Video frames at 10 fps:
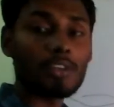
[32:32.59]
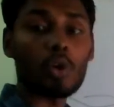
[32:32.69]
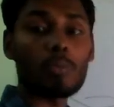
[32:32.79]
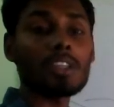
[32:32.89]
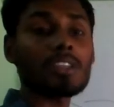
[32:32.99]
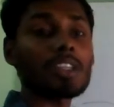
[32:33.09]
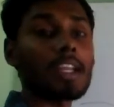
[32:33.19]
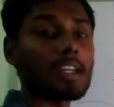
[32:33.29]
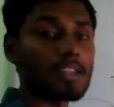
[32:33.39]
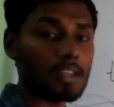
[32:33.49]
domestic
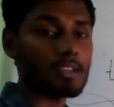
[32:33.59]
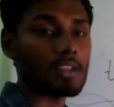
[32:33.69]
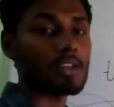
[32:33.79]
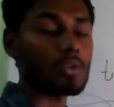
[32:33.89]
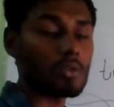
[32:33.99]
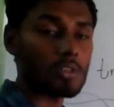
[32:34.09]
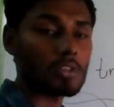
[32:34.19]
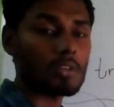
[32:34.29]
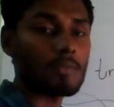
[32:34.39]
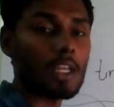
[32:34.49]
electric circuits,